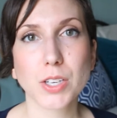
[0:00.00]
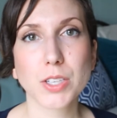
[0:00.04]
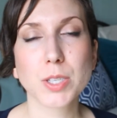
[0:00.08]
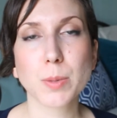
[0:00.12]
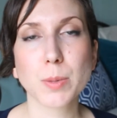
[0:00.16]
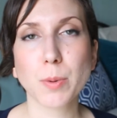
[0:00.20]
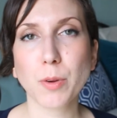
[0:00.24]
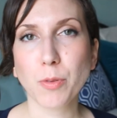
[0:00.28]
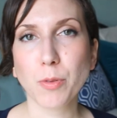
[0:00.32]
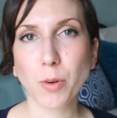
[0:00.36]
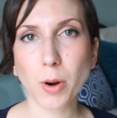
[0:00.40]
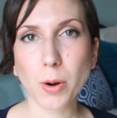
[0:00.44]

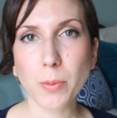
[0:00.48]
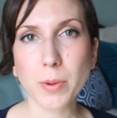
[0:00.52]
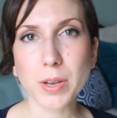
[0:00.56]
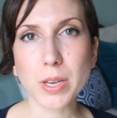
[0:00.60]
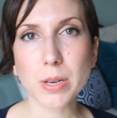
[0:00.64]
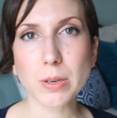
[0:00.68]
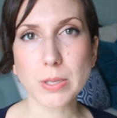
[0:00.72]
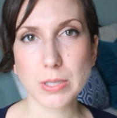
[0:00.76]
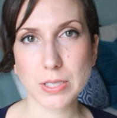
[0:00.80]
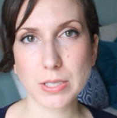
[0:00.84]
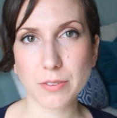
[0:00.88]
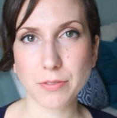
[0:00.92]
So before
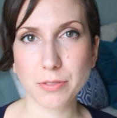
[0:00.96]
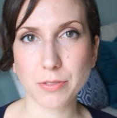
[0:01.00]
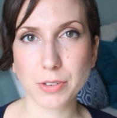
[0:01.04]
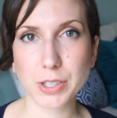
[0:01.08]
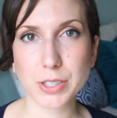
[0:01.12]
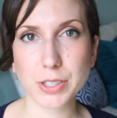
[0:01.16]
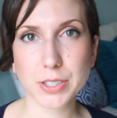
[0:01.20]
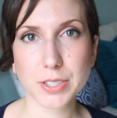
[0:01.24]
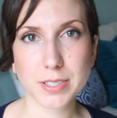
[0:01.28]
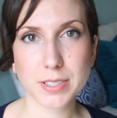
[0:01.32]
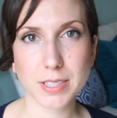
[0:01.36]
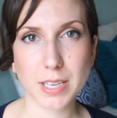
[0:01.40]
we used it
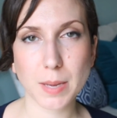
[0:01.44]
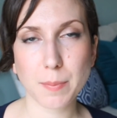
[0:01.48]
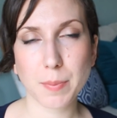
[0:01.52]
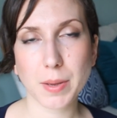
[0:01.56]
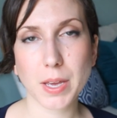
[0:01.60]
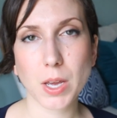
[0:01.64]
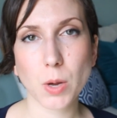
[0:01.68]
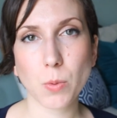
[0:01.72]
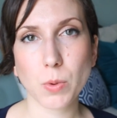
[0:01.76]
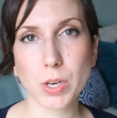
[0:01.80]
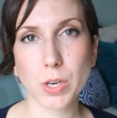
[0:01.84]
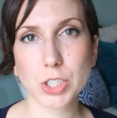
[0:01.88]
for
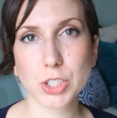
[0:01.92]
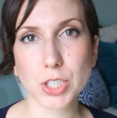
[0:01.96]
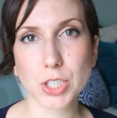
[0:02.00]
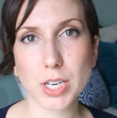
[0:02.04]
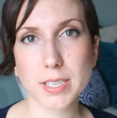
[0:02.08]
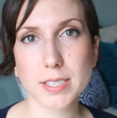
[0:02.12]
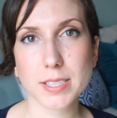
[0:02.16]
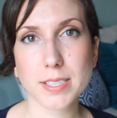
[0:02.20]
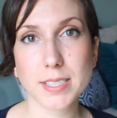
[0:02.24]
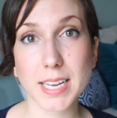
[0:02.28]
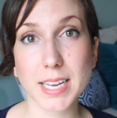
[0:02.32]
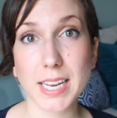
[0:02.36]
sleeping, we
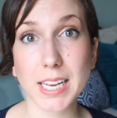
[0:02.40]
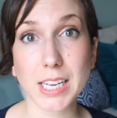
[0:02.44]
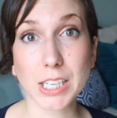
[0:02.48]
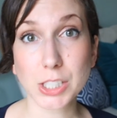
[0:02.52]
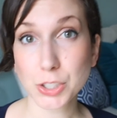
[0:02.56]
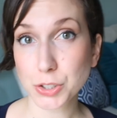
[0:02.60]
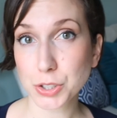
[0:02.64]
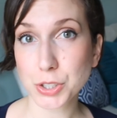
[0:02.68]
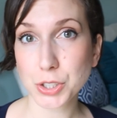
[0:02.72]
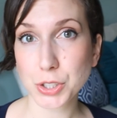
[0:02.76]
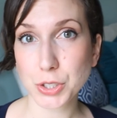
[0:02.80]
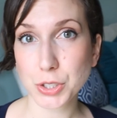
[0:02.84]
just
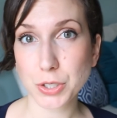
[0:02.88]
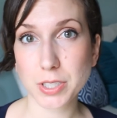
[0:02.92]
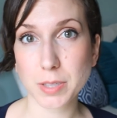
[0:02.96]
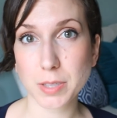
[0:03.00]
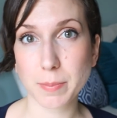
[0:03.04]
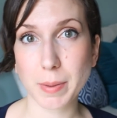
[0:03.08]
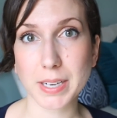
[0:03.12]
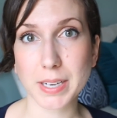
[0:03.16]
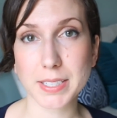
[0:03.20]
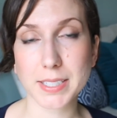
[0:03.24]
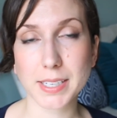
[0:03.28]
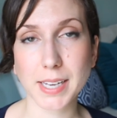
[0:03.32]
introduced
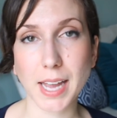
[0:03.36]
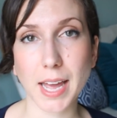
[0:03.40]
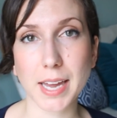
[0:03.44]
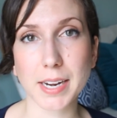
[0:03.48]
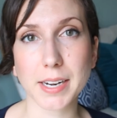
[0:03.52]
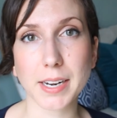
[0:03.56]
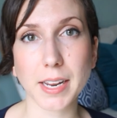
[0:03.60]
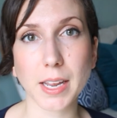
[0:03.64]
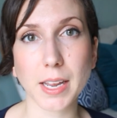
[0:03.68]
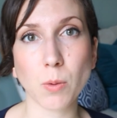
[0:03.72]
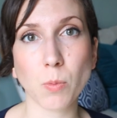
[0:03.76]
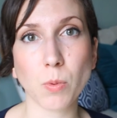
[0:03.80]
the bed to
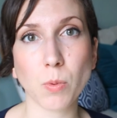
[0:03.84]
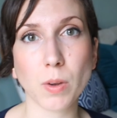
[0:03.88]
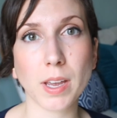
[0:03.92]
Kennedy.